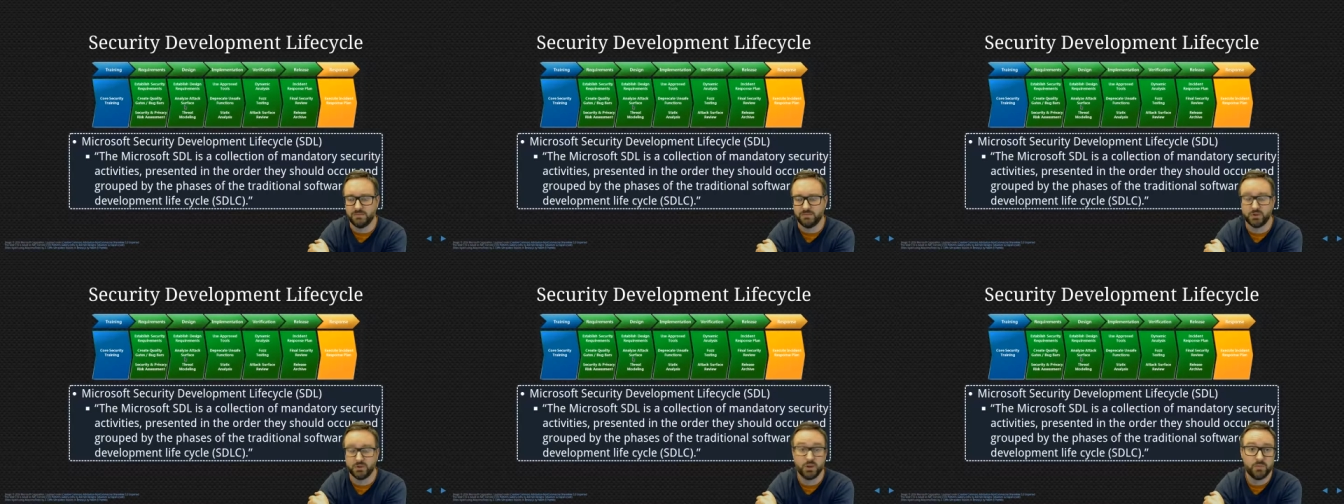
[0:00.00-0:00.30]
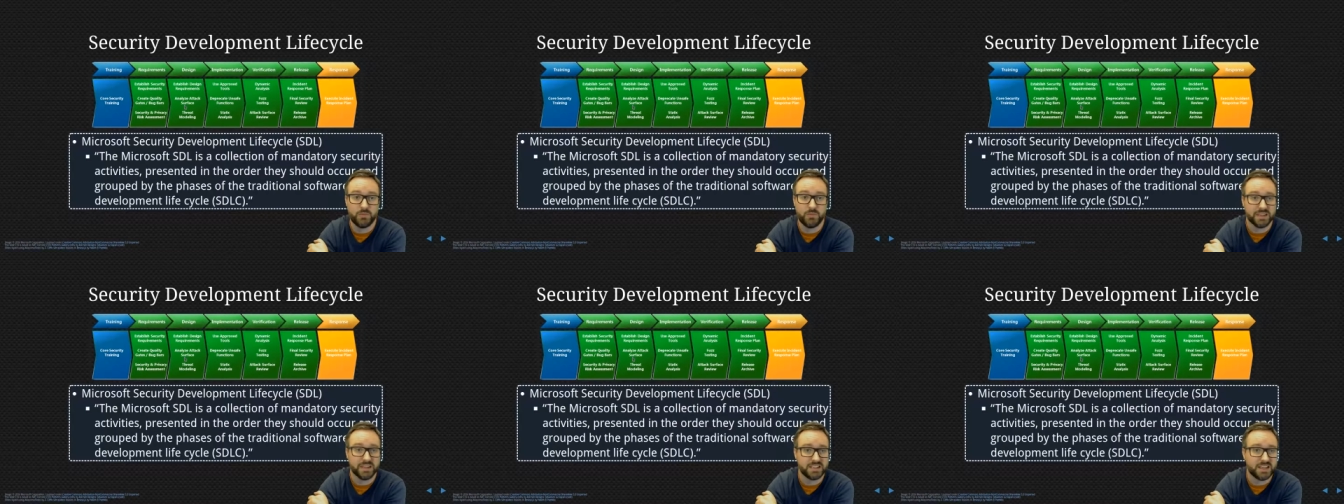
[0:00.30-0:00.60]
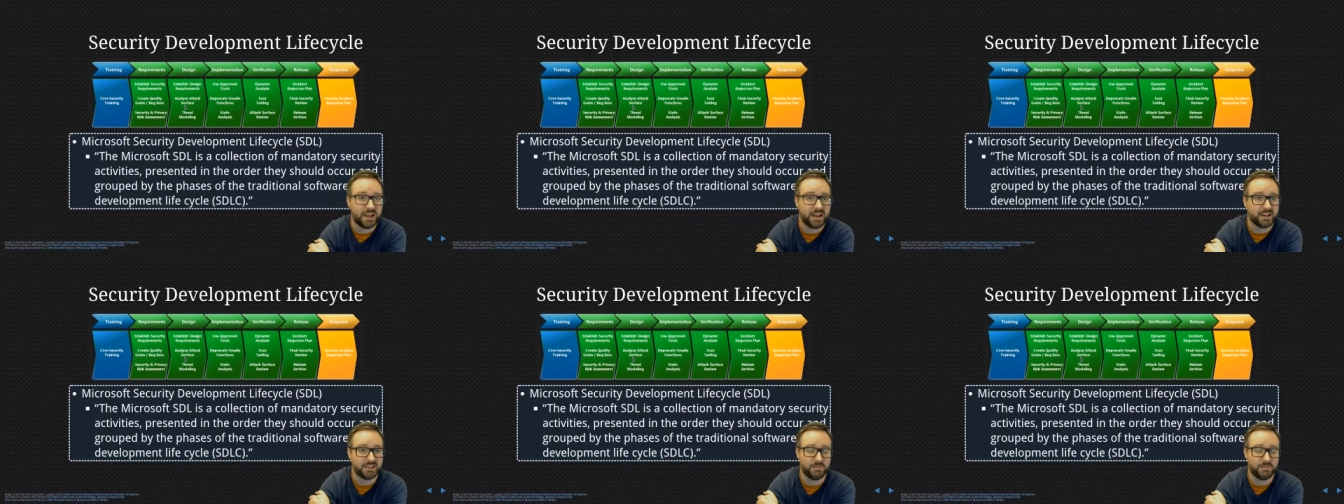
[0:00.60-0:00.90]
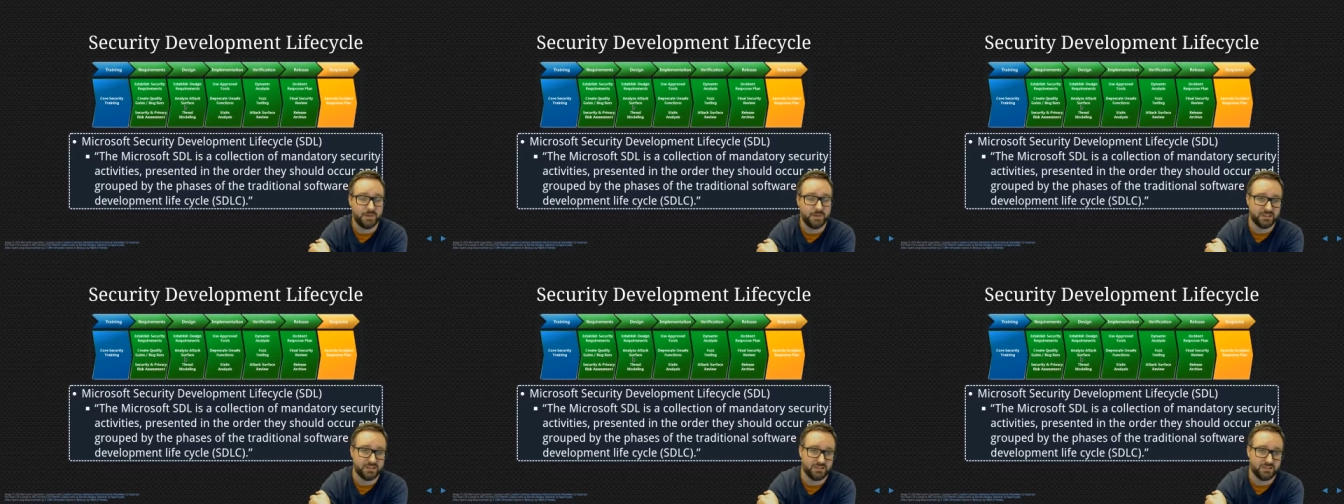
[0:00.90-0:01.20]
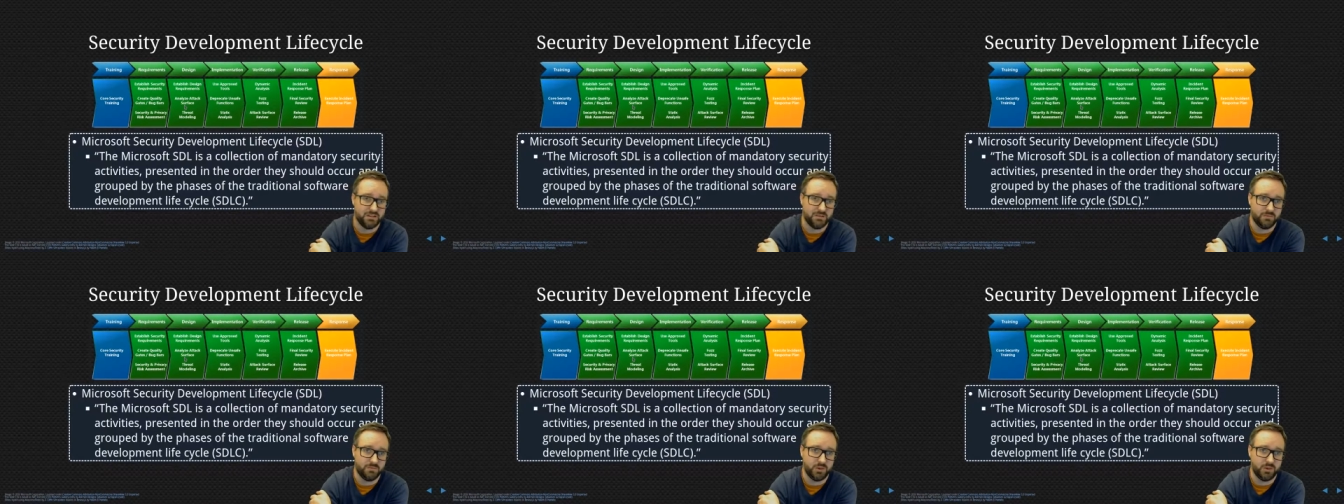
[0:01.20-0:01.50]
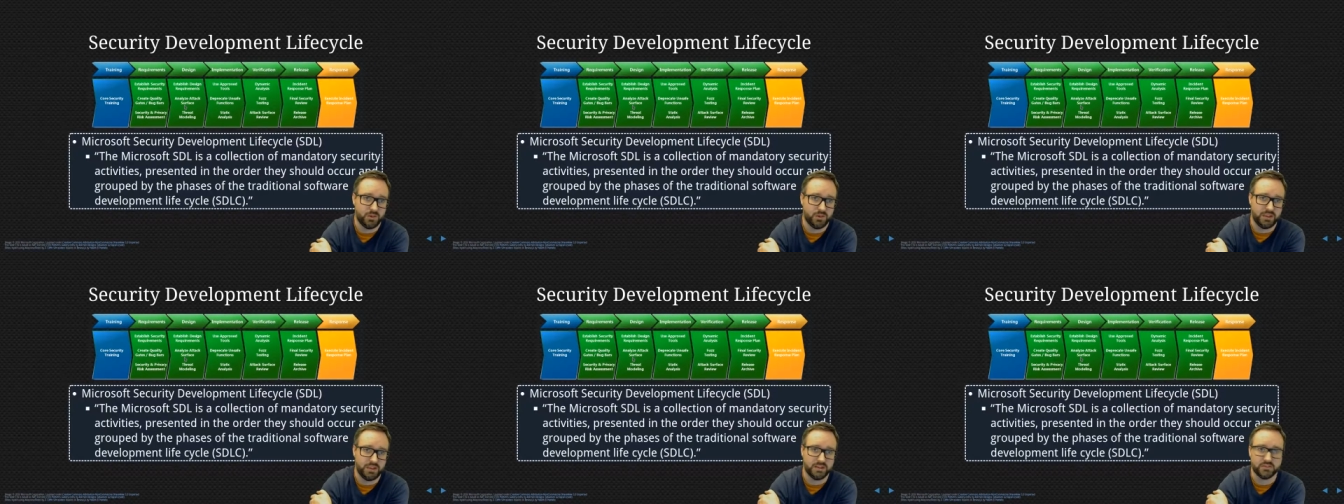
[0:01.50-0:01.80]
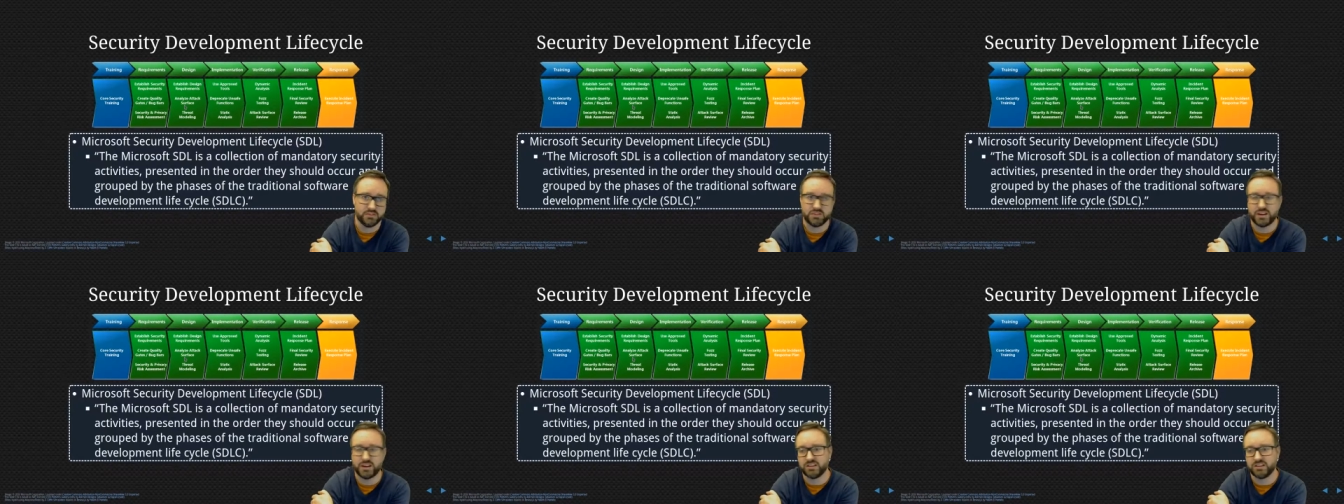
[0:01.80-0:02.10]
could be attacked based on what the
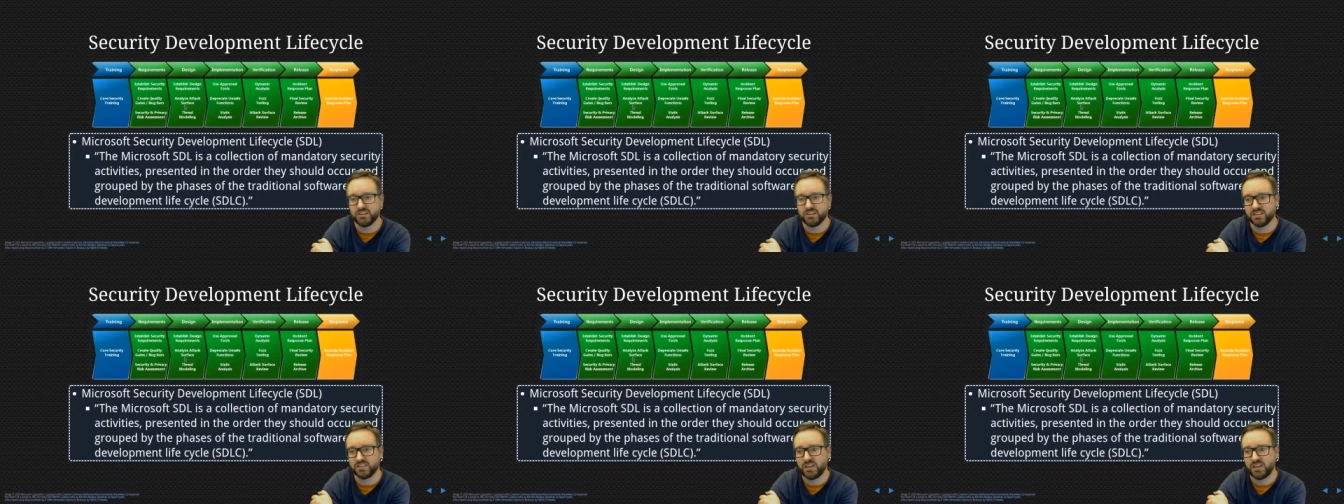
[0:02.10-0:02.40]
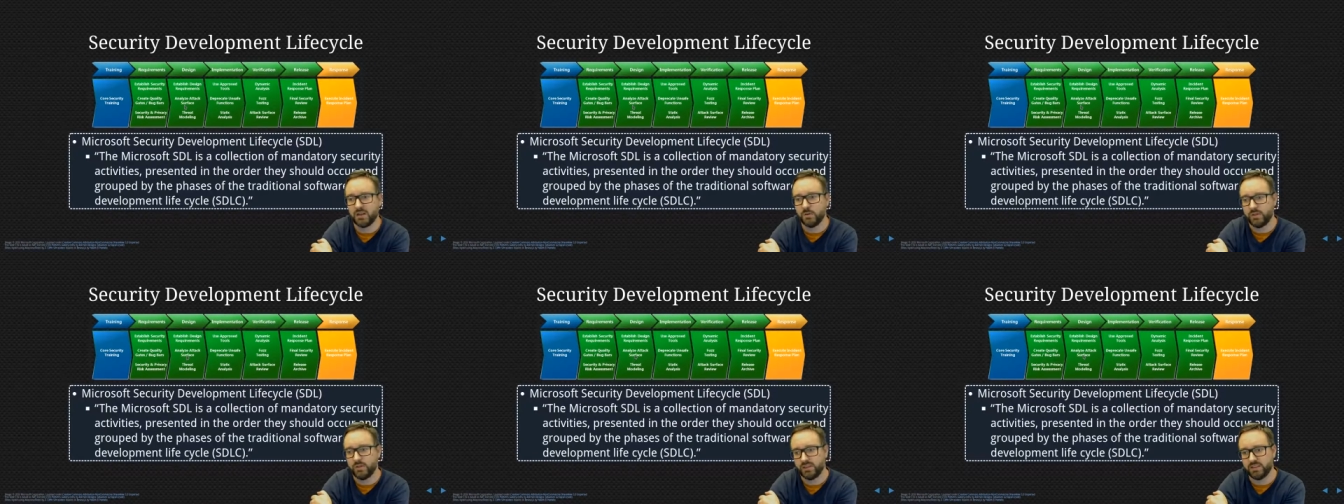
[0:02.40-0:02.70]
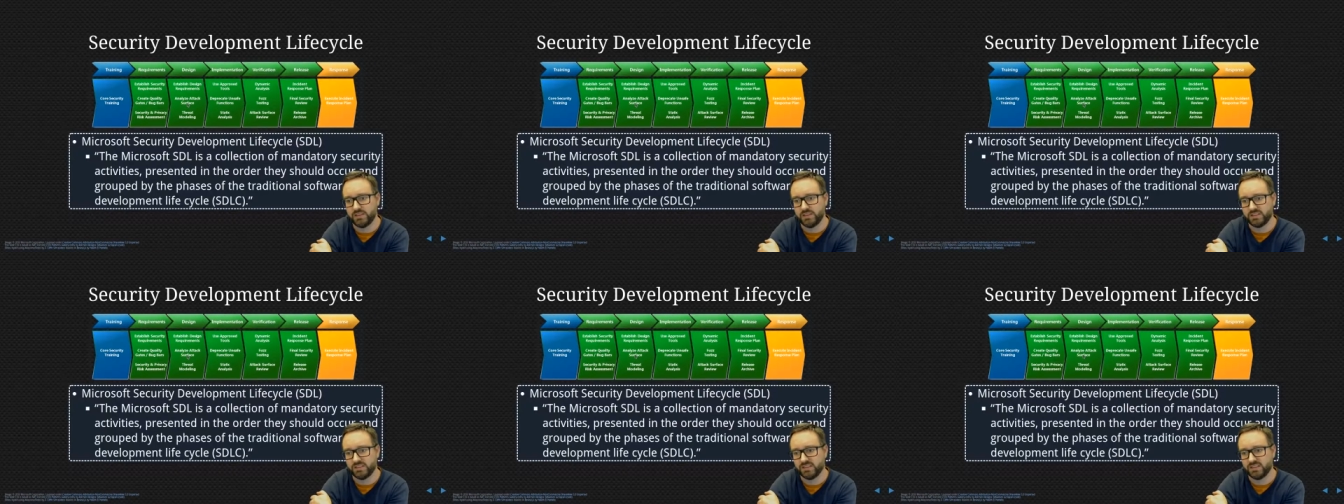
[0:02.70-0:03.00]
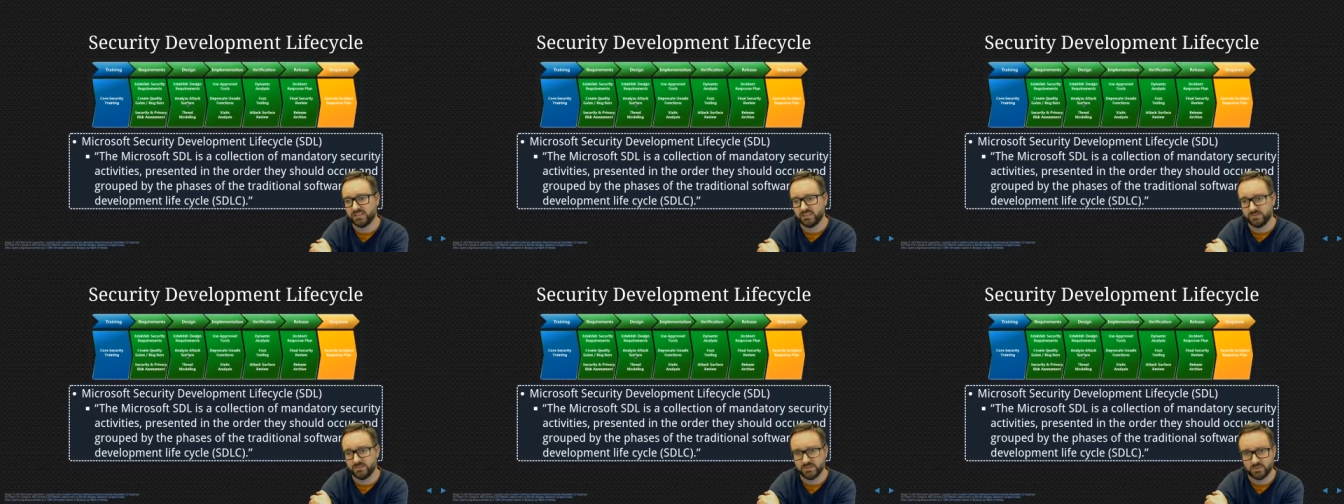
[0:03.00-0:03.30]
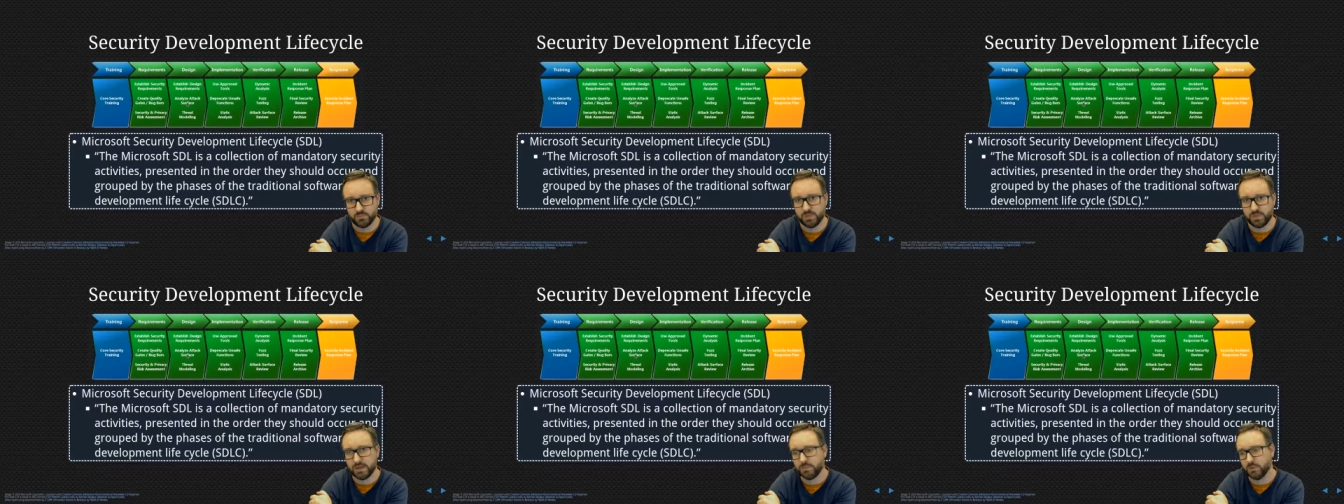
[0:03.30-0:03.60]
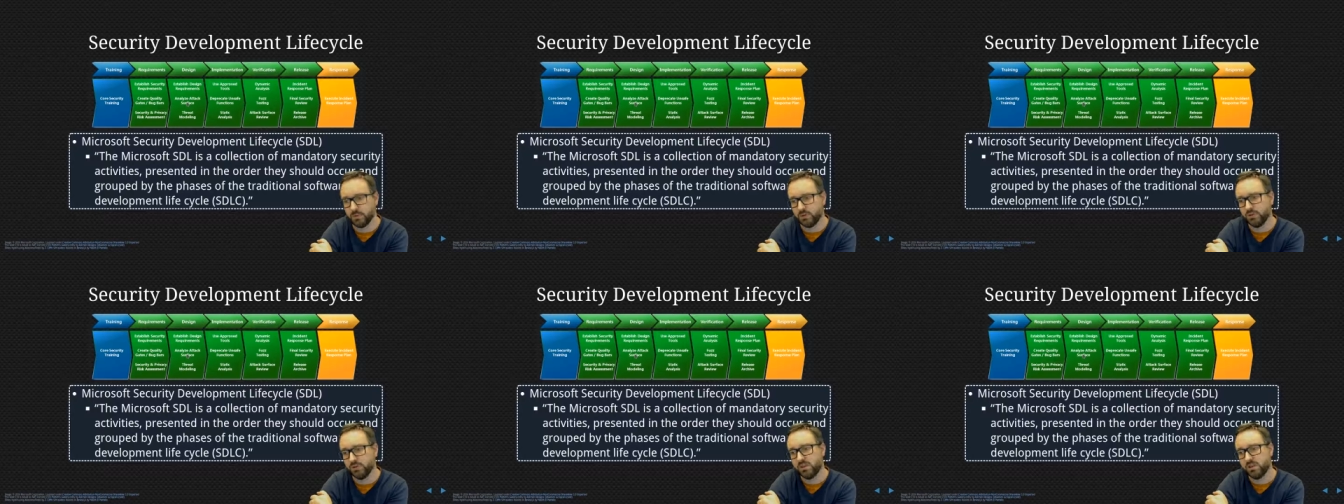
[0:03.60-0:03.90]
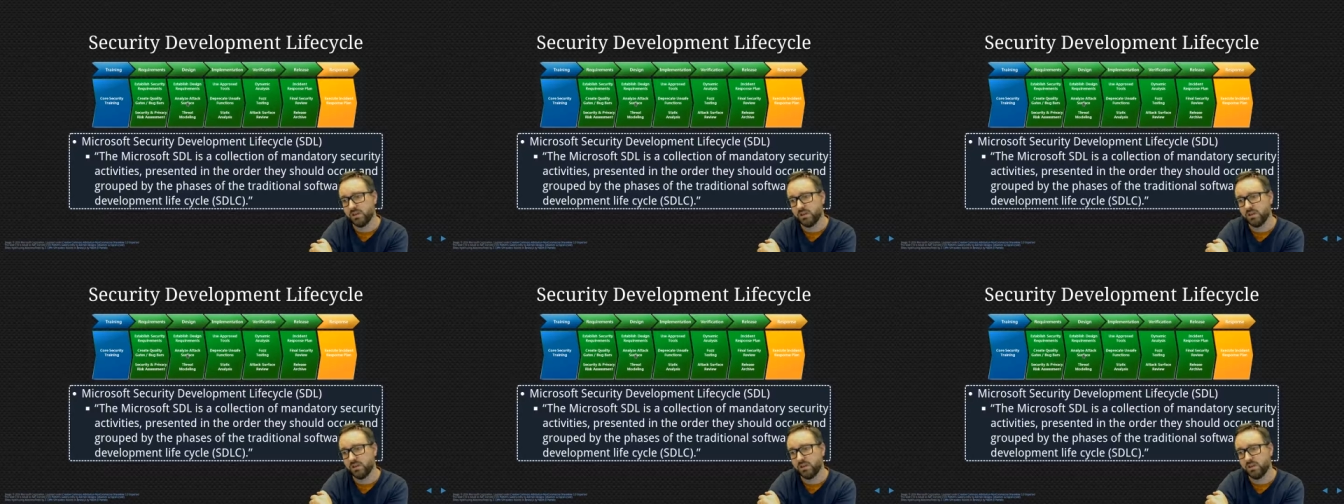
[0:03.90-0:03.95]
interactions are with other systems and people.